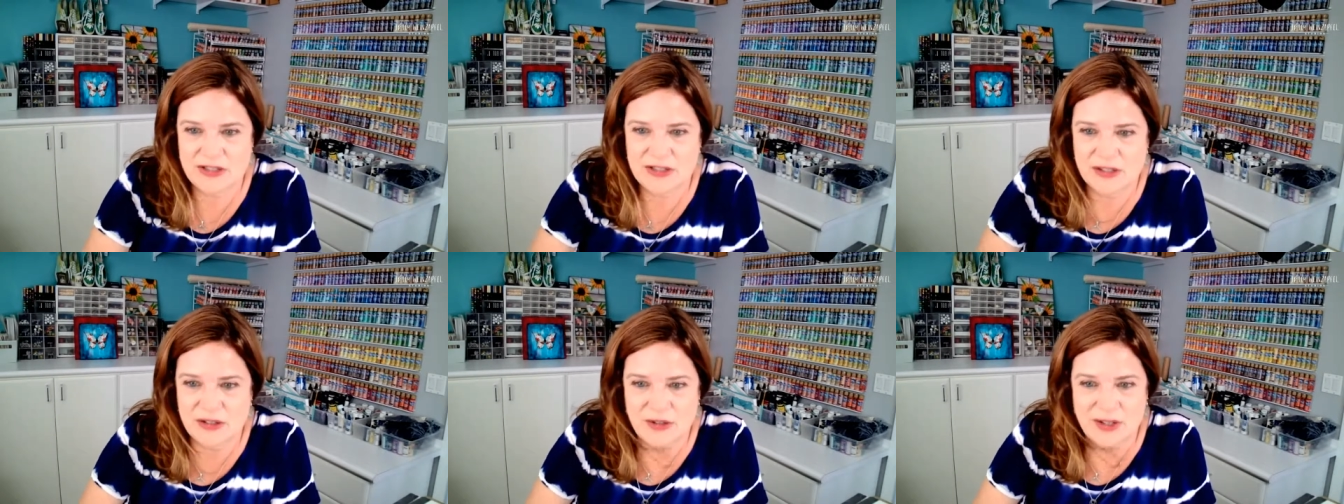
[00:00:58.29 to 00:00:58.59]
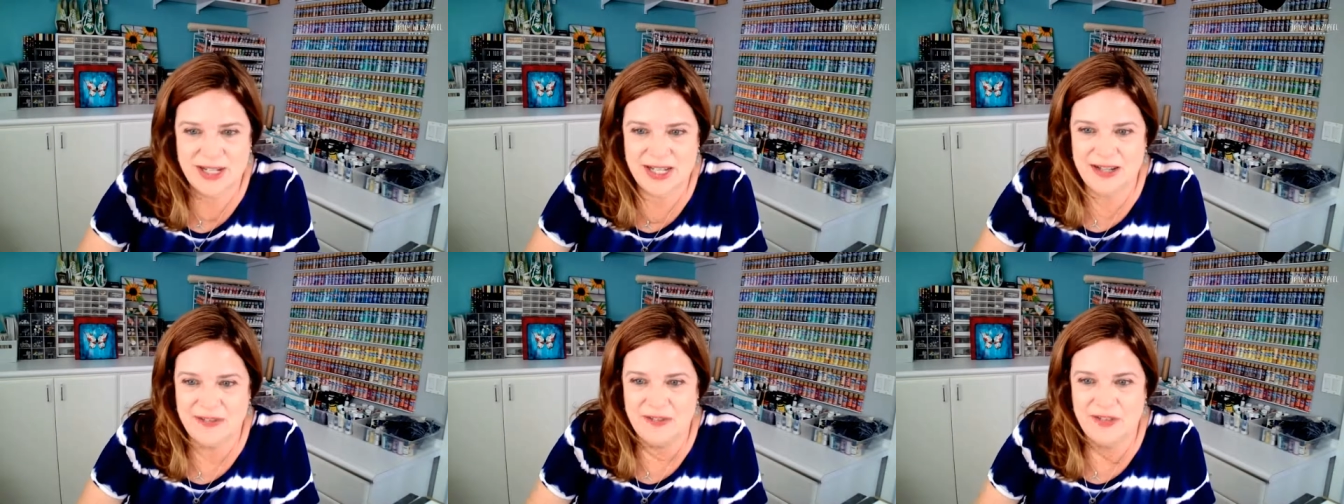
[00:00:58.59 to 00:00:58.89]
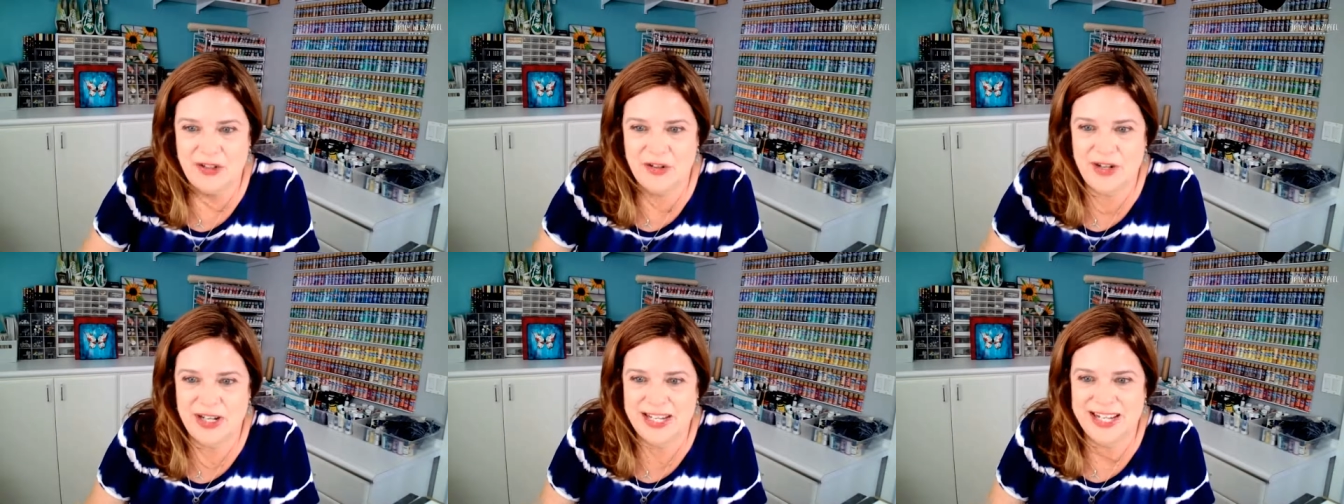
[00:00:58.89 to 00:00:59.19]
so I have
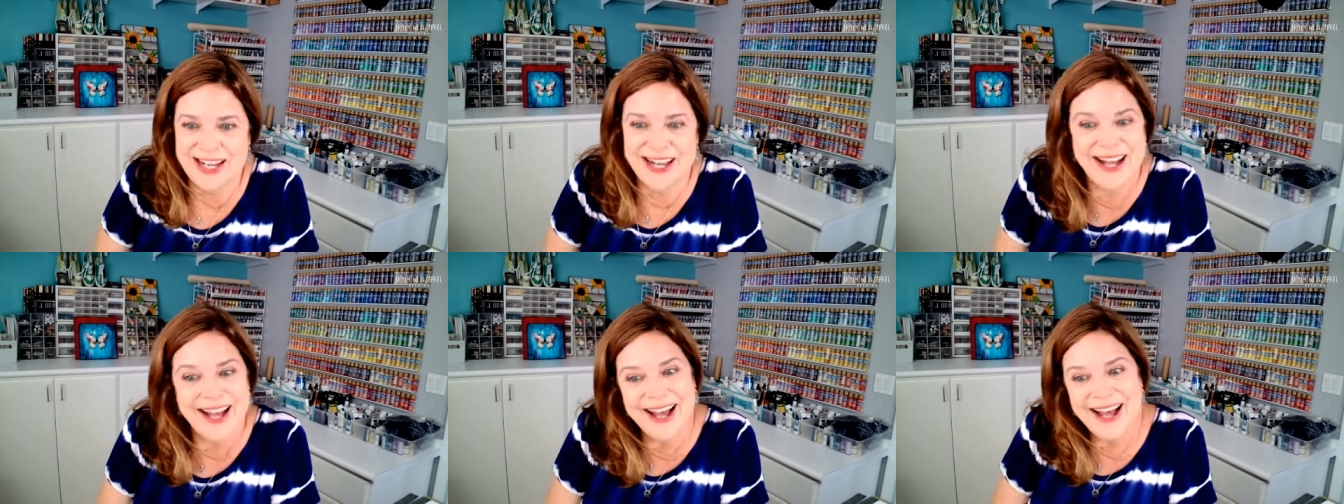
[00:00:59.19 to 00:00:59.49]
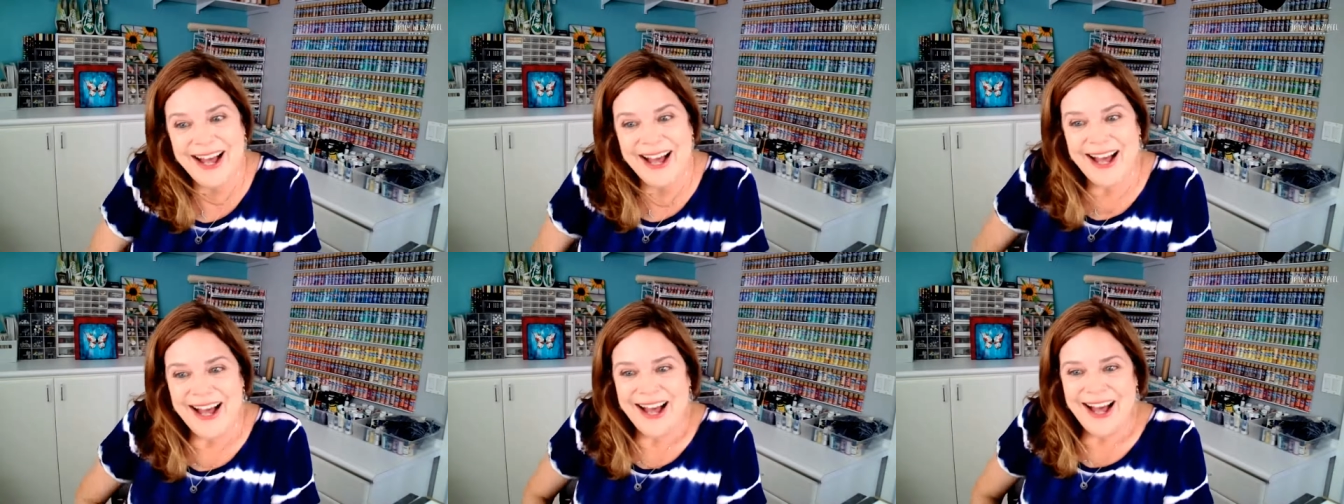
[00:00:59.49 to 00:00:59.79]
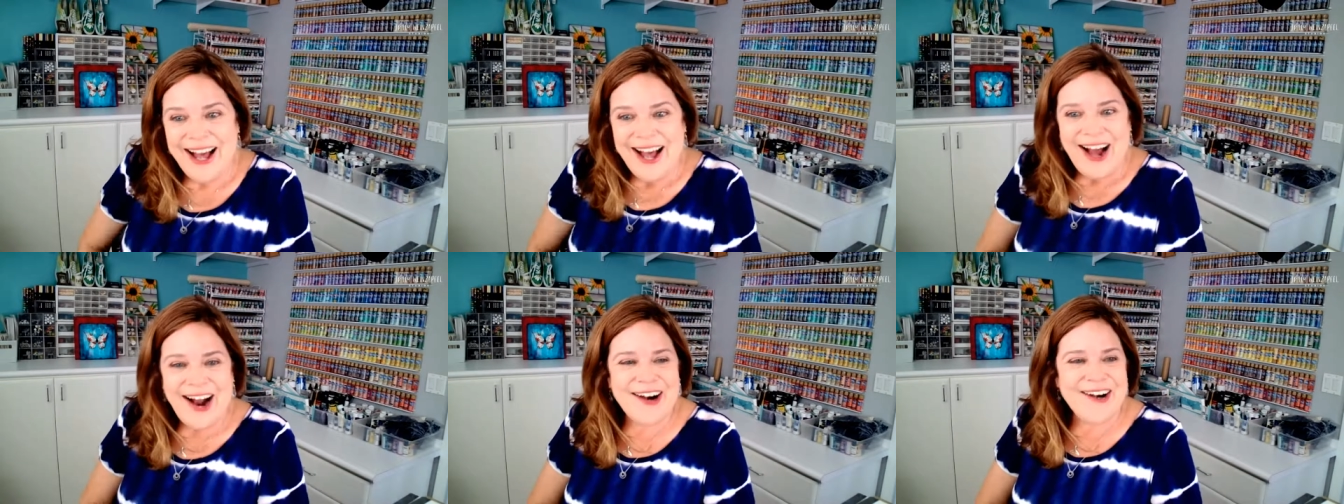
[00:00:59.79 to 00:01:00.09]
no idea.
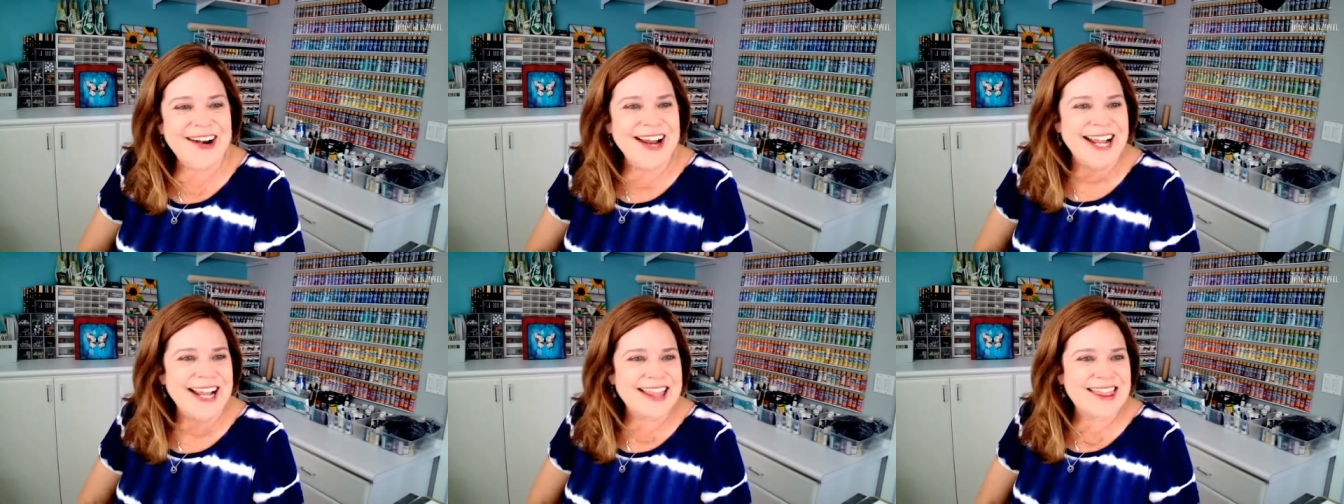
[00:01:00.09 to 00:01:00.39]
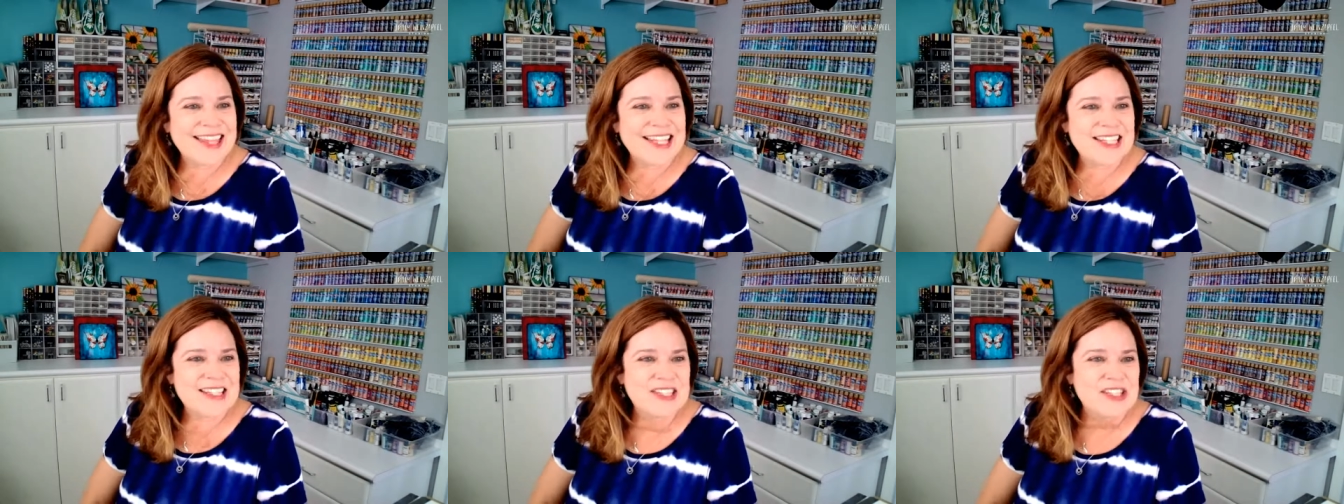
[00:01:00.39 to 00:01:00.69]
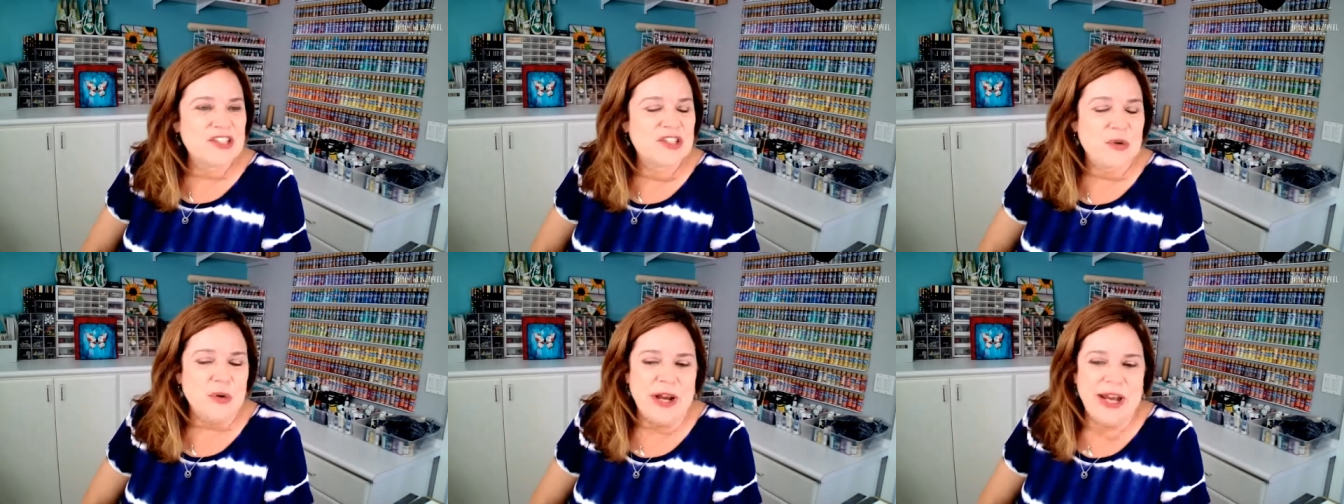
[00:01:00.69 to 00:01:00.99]
All right, this
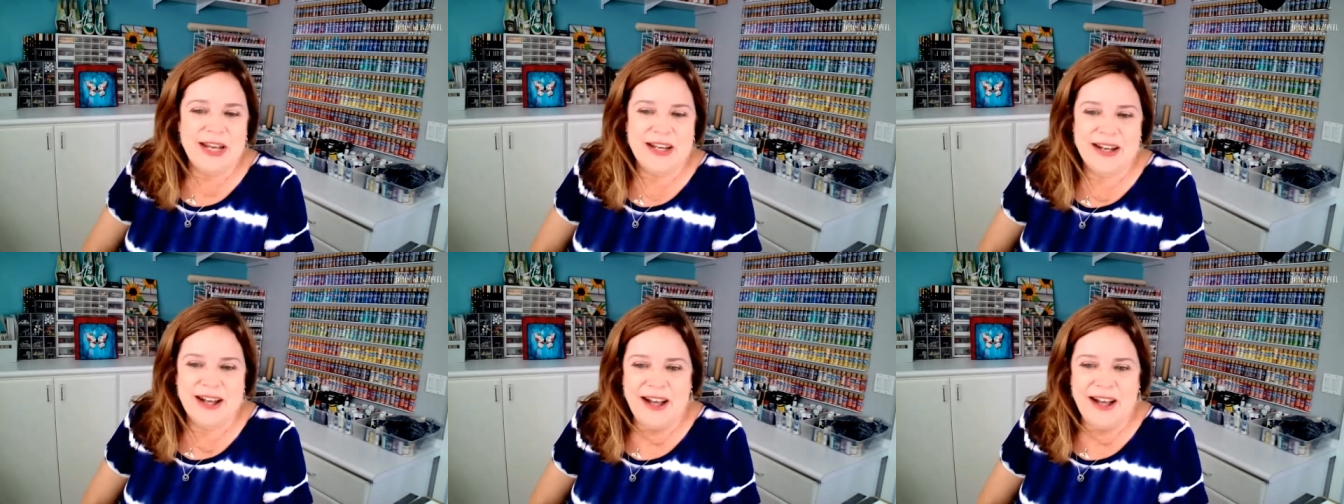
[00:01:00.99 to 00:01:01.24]
is great.